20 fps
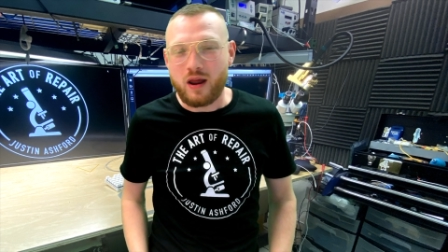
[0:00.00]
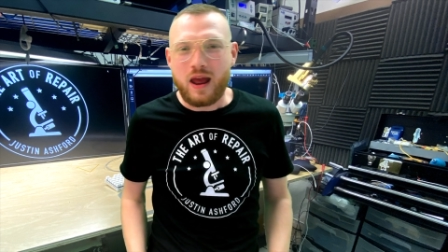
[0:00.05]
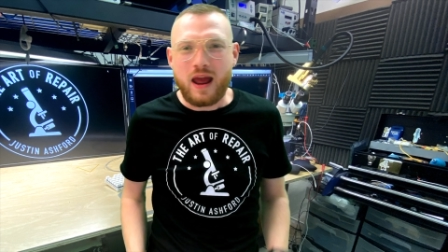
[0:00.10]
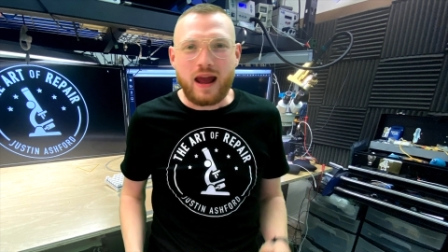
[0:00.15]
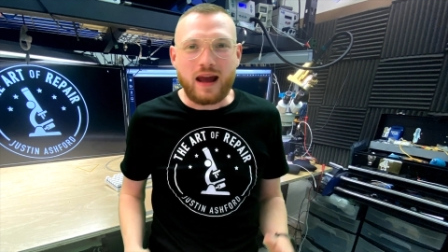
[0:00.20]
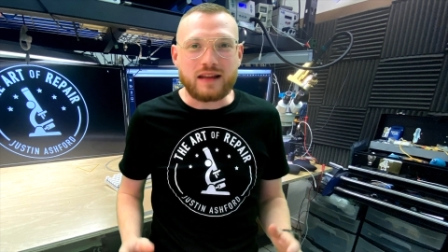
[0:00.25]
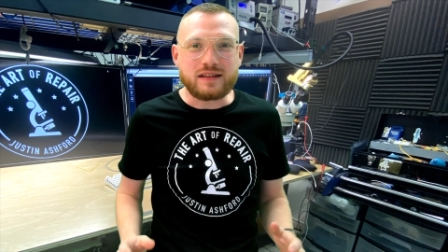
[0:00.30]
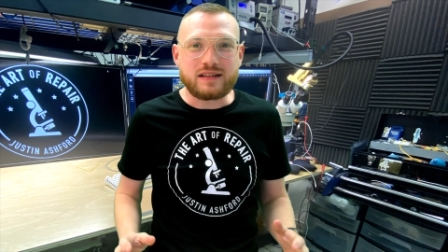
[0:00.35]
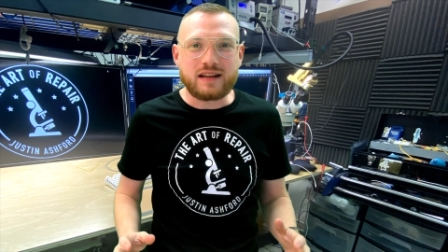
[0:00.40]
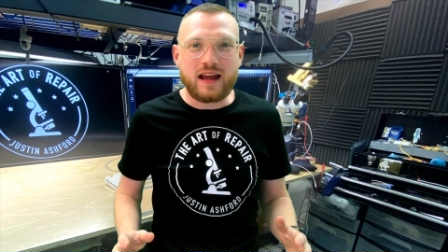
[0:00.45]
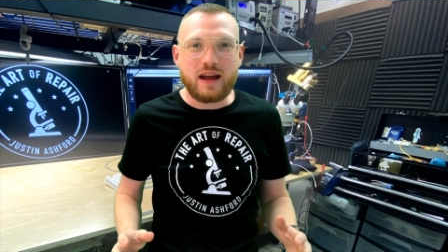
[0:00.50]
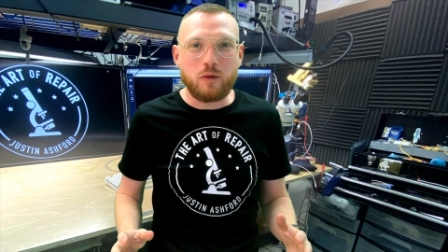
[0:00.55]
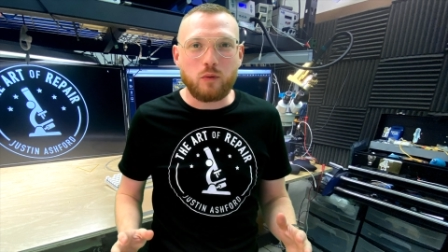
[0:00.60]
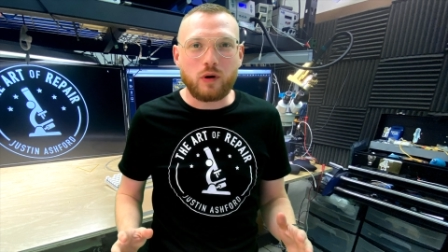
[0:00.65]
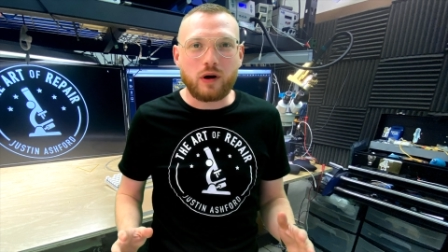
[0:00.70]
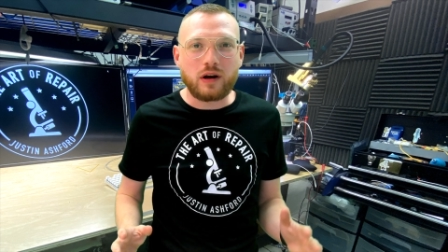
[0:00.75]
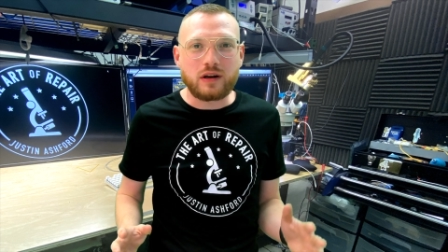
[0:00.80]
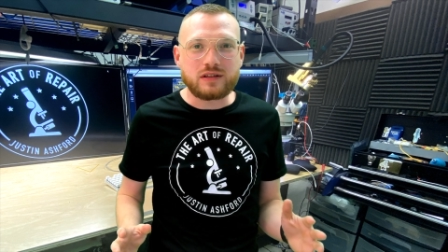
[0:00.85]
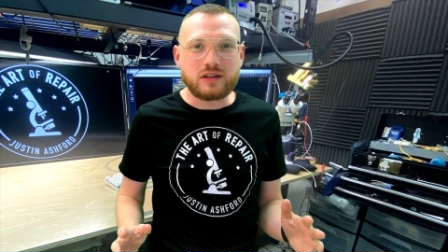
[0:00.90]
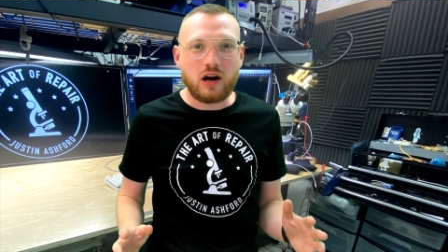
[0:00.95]
and today we're
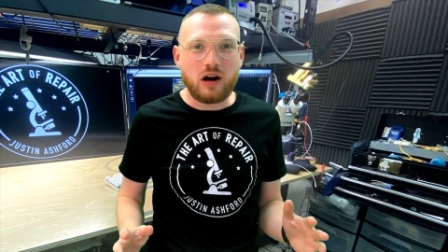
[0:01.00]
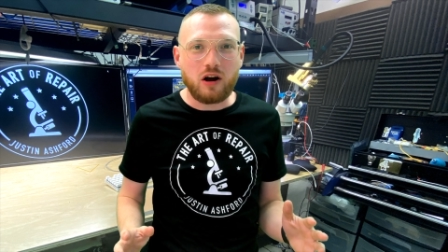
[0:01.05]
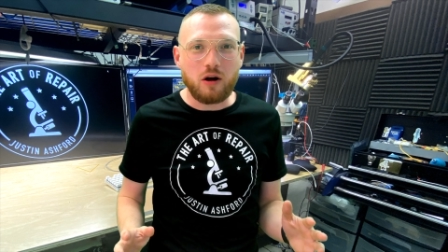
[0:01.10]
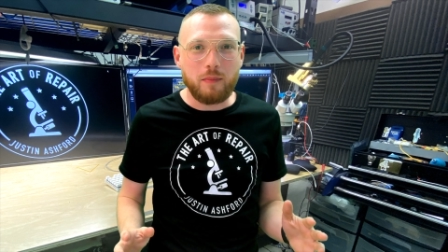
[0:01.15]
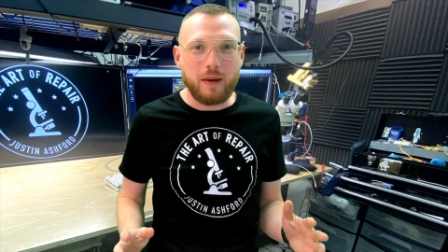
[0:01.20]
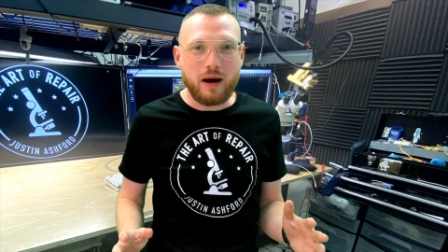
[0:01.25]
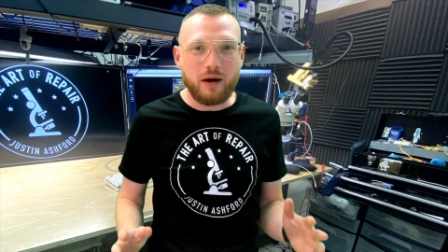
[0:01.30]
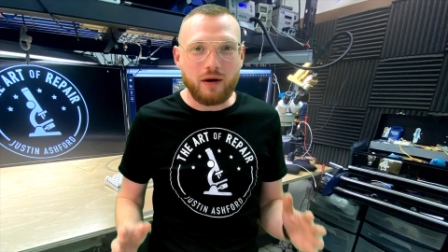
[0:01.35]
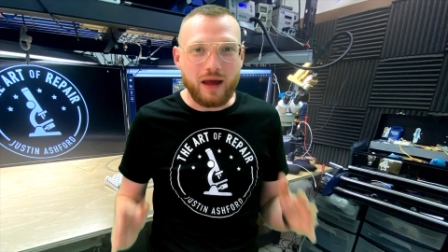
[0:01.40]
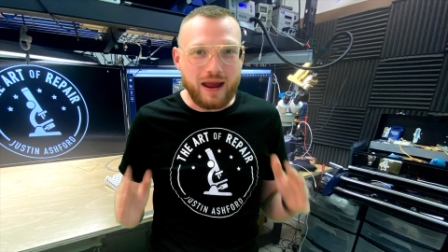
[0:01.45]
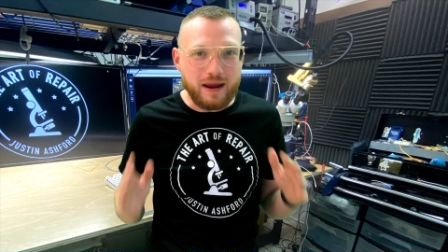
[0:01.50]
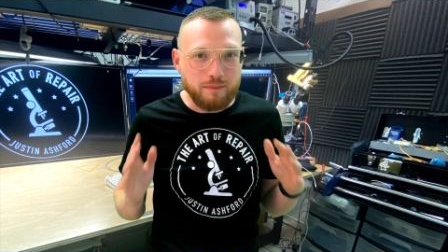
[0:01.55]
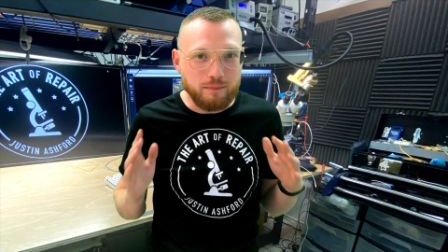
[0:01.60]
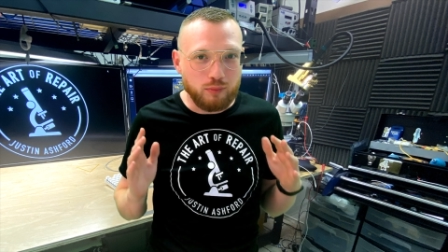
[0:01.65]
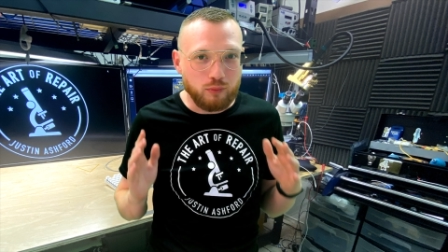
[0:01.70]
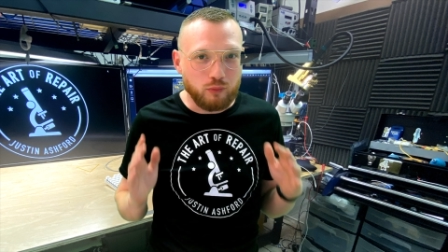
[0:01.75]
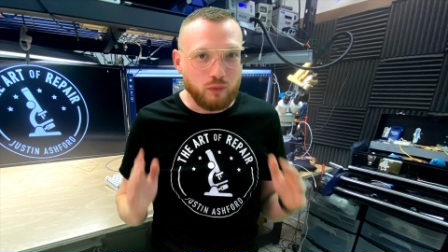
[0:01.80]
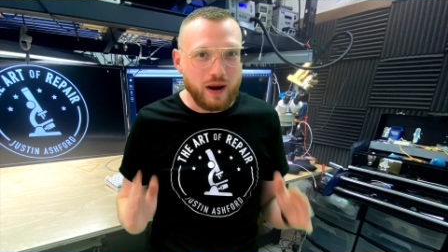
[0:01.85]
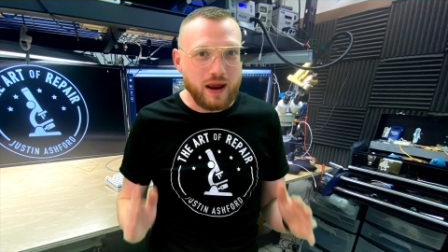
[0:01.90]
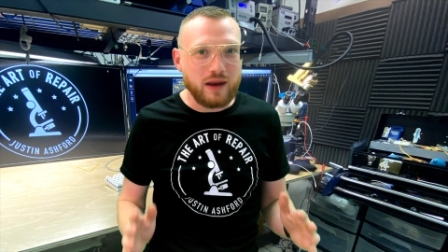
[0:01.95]
going to talk about a
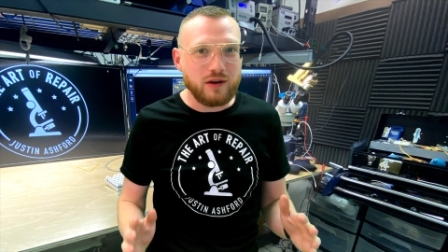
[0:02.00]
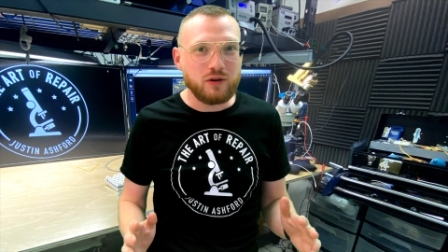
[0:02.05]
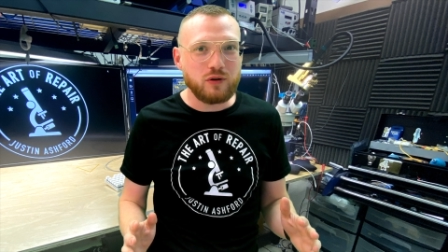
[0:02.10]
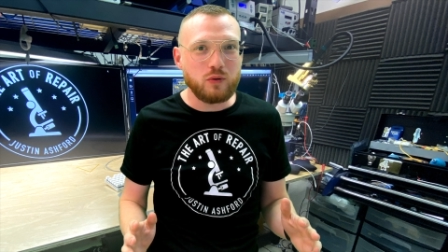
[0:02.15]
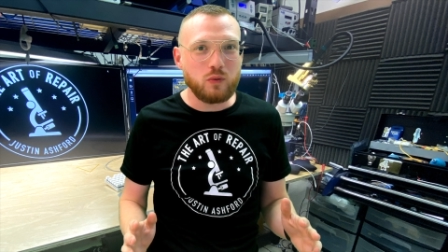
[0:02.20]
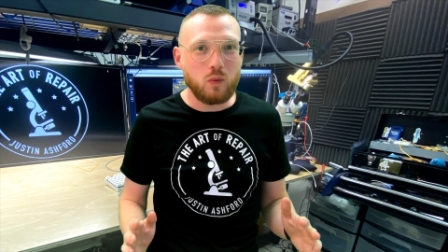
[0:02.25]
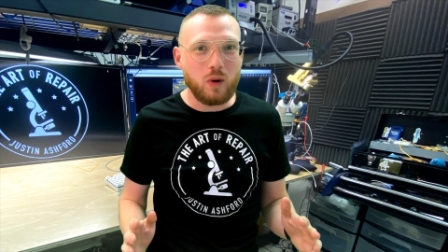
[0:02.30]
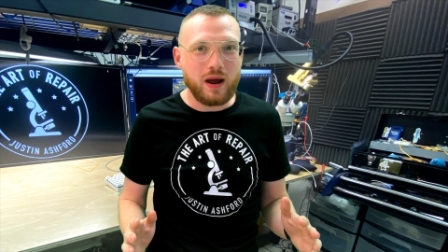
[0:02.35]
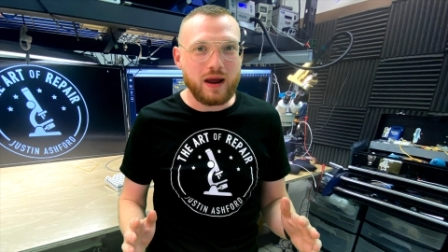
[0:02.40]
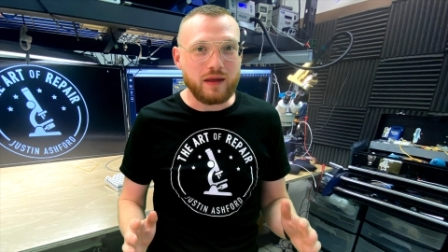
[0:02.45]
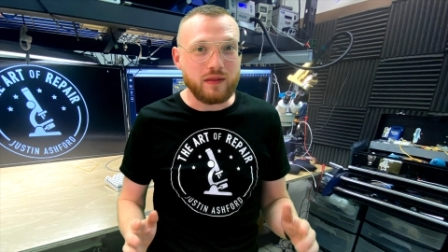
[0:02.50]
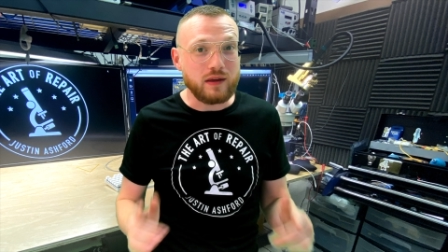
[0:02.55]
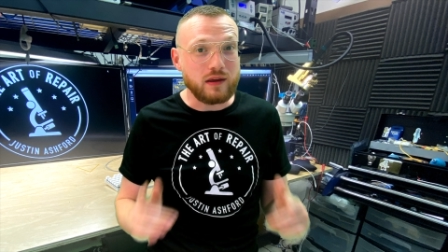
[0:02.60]
brand new way that